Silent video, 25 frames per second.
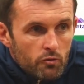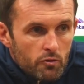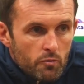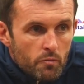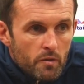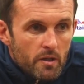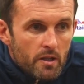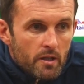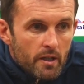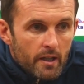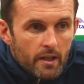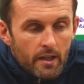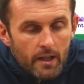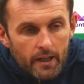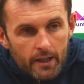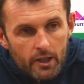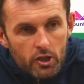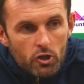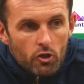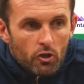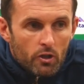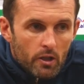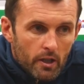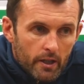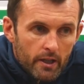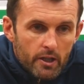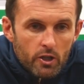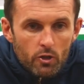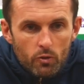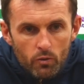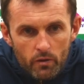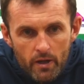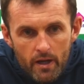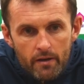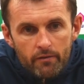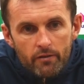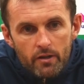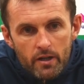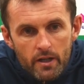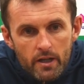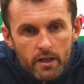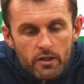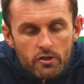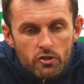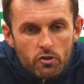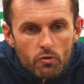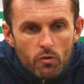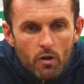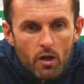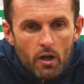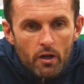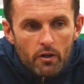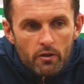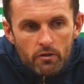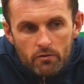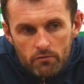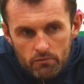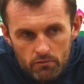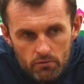to be unlucky or lucky or whatever it is you are.